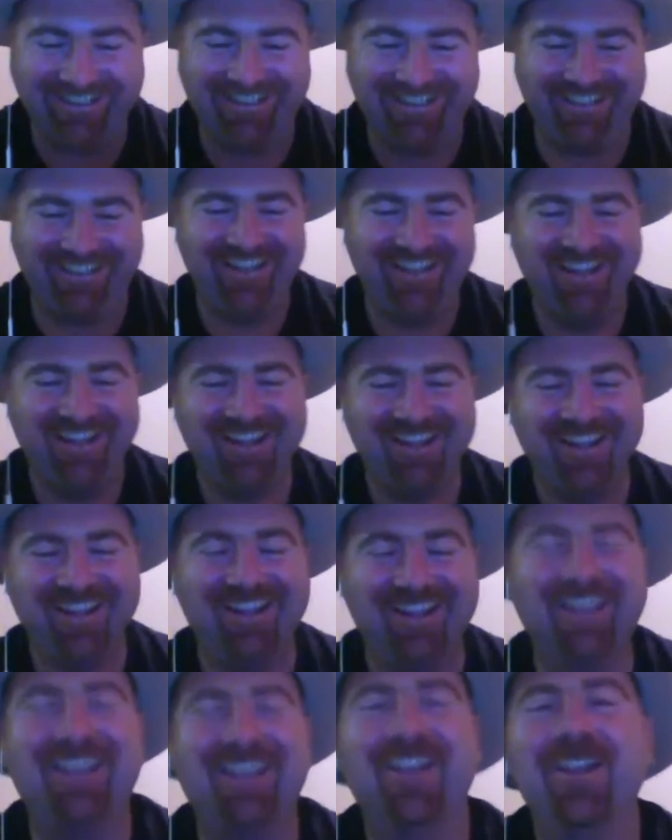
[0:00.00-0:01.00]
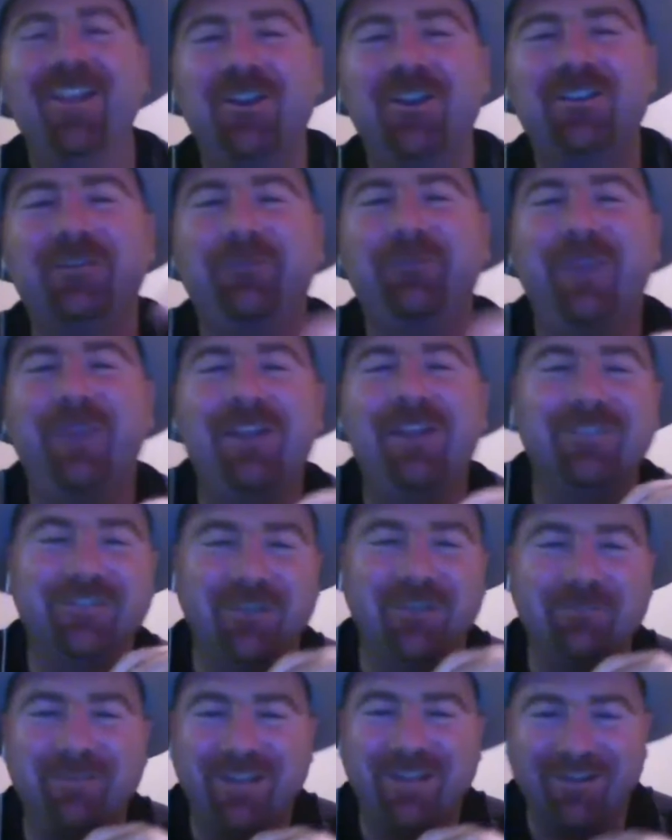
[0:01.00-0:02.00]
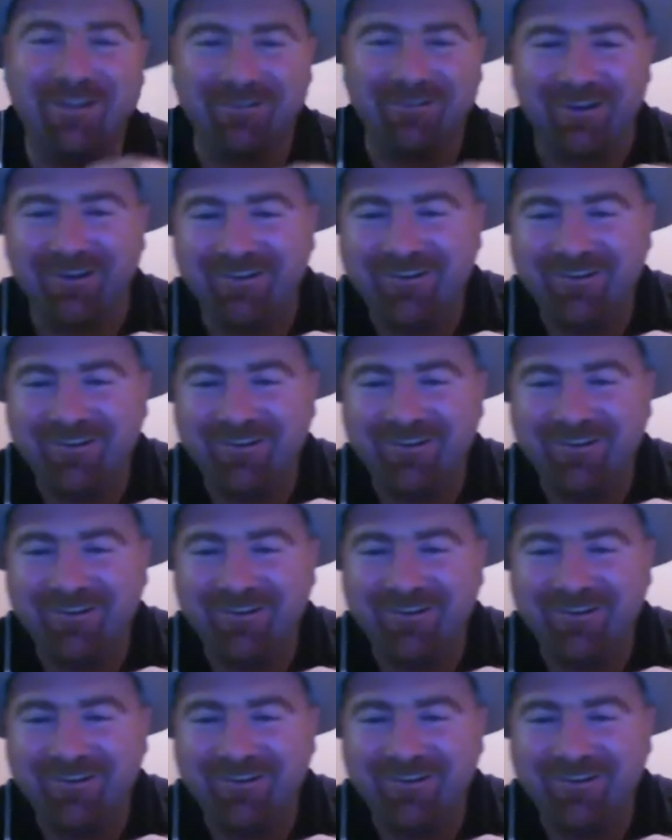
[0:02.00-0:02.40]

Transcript: Who's your favorite superhero?